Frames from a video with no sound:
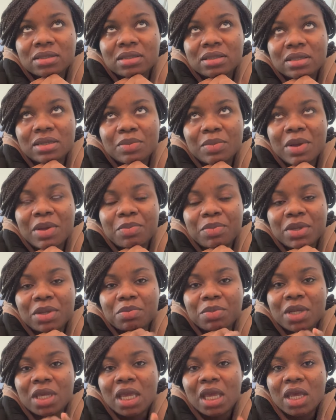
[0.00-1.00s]
it might be a
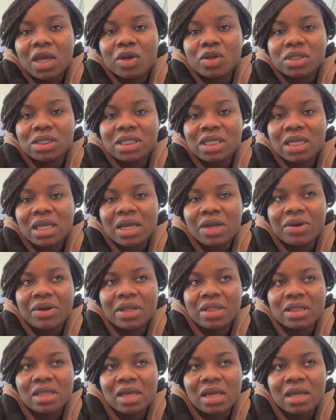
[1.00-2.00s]
bit chaotic here
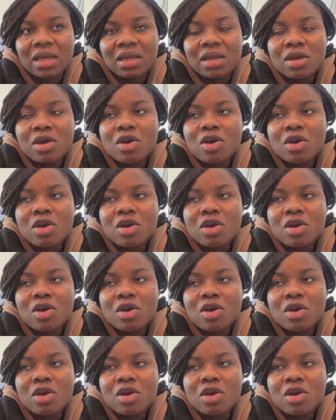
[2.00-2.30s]
and there